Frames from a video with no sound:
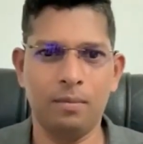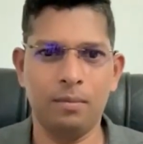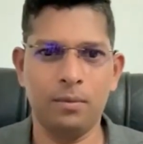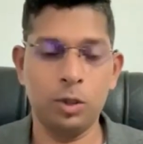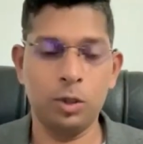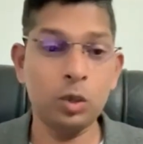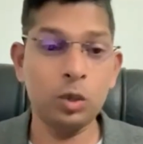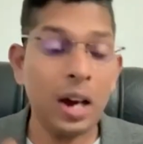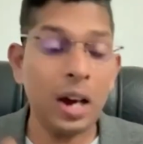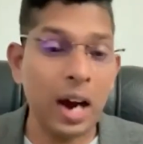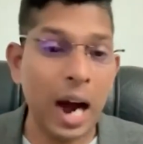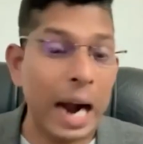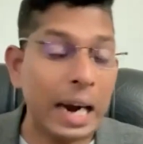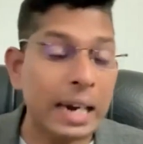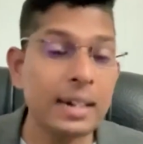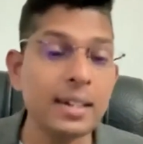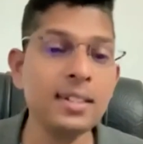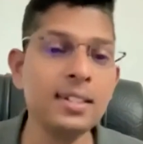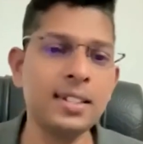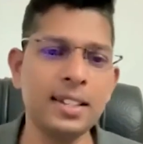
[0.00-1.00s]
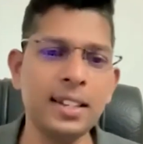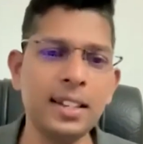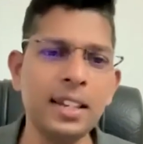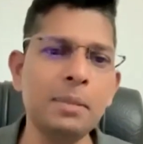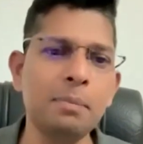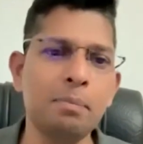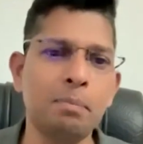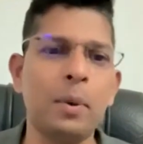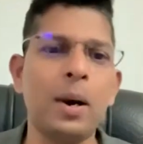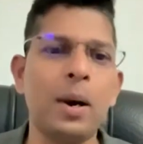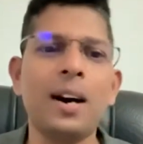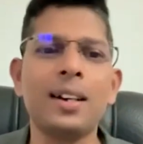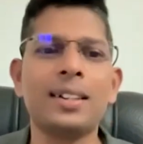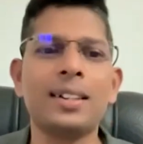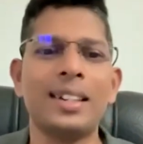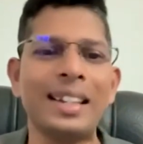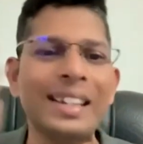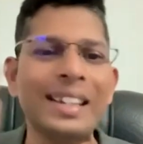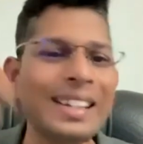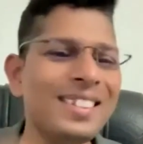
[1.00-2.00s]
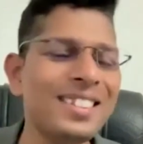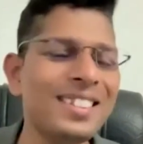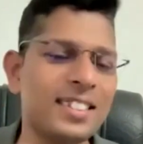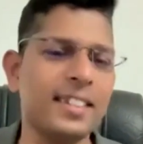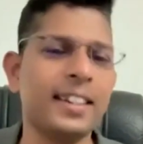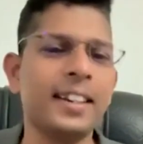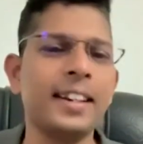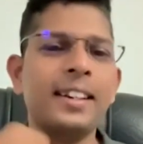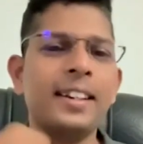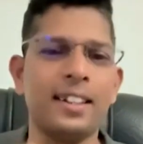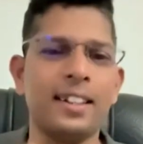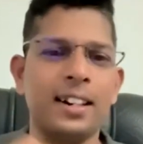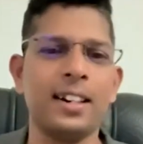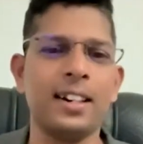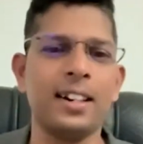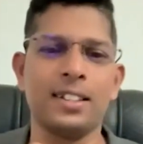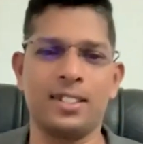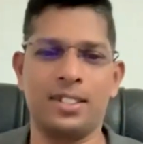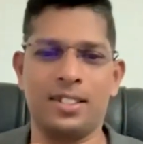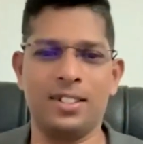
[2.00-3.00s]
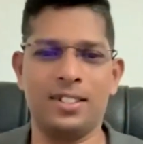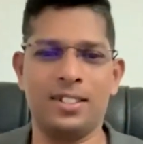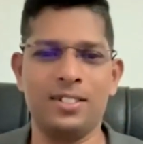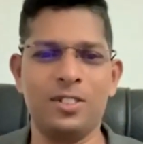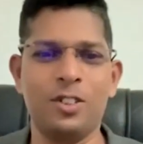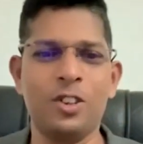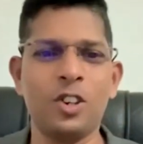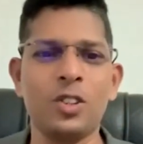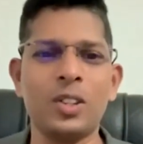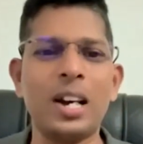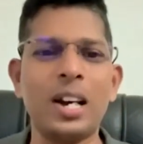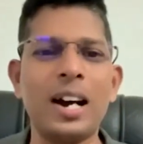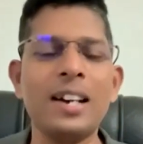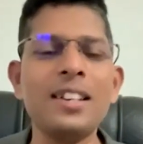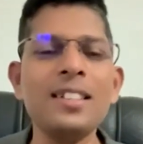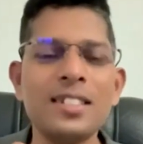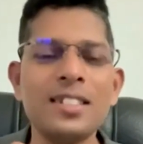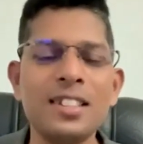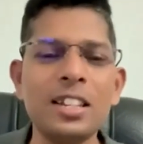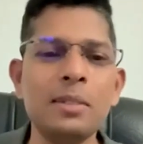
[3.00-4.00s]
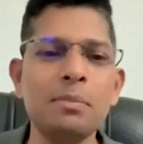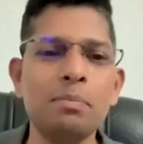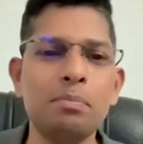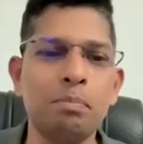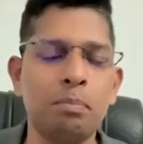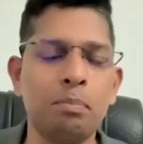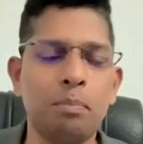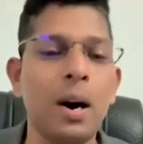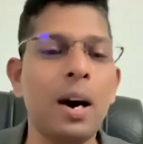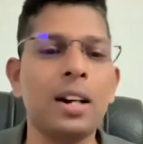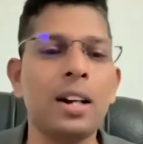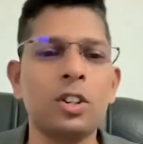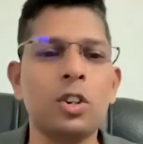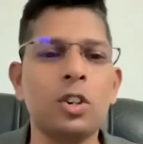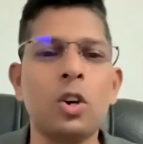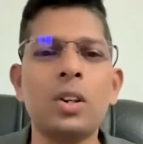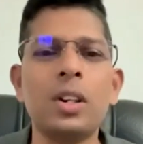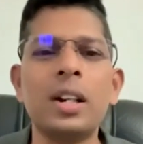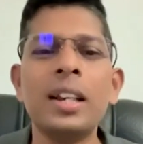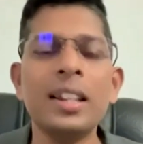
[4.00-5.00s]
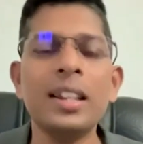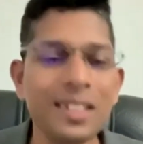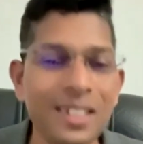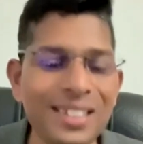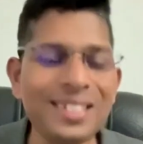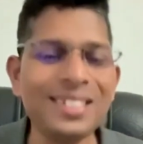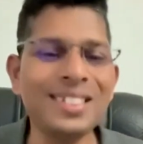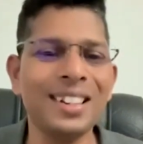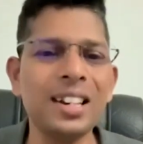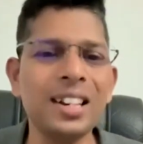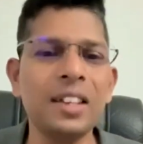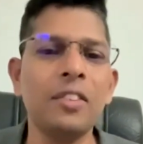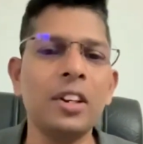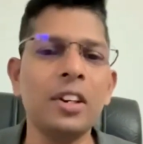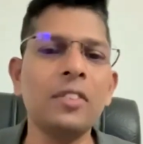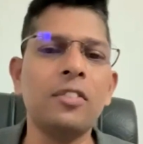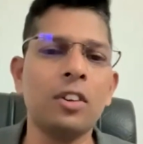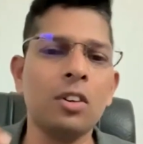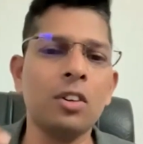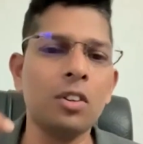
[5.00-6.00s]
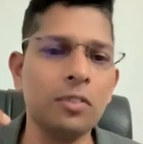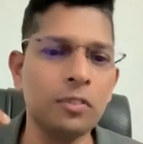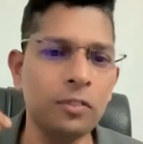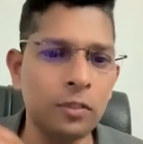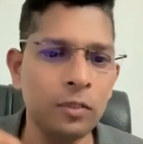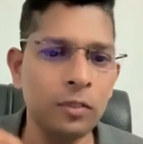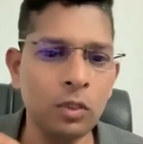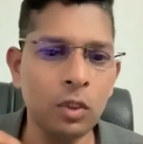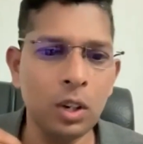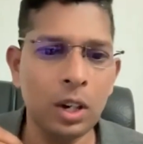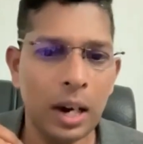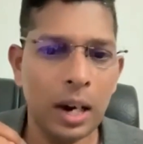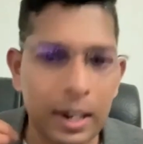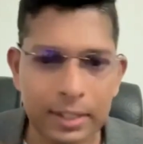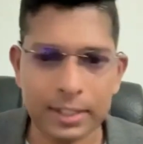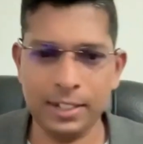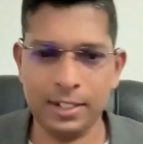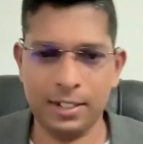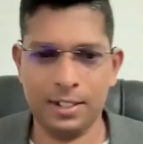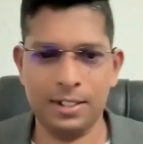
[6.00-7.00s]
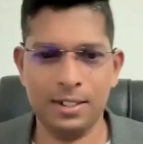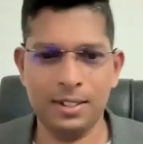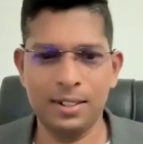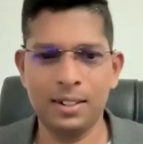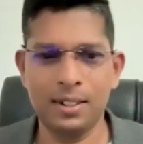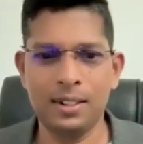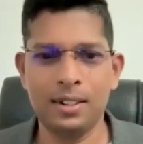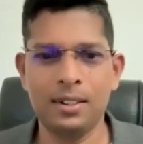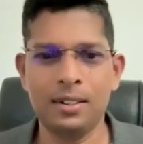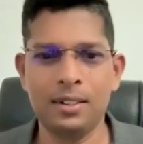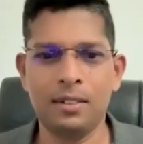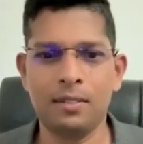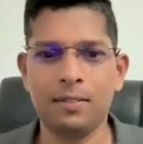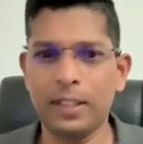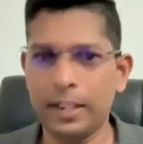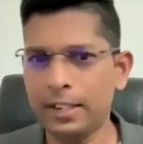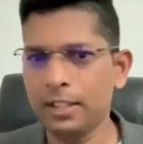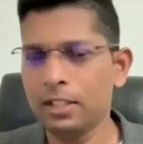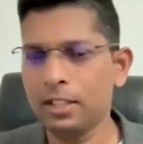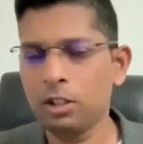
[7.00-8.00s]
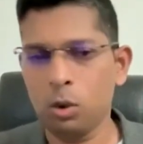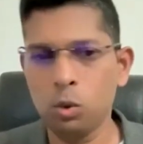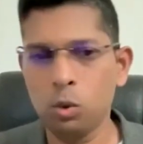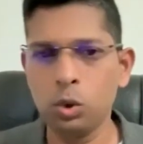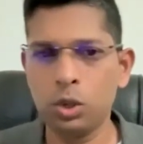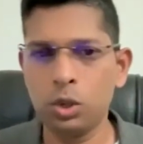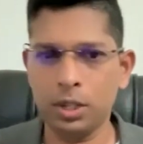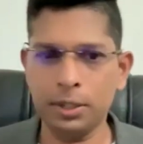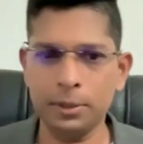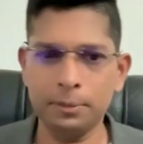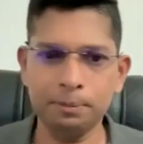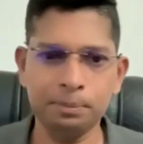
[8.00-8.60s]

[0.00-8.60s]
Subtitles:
So the unseen part inside us, or the unseen part on each and every one of us, that is the root.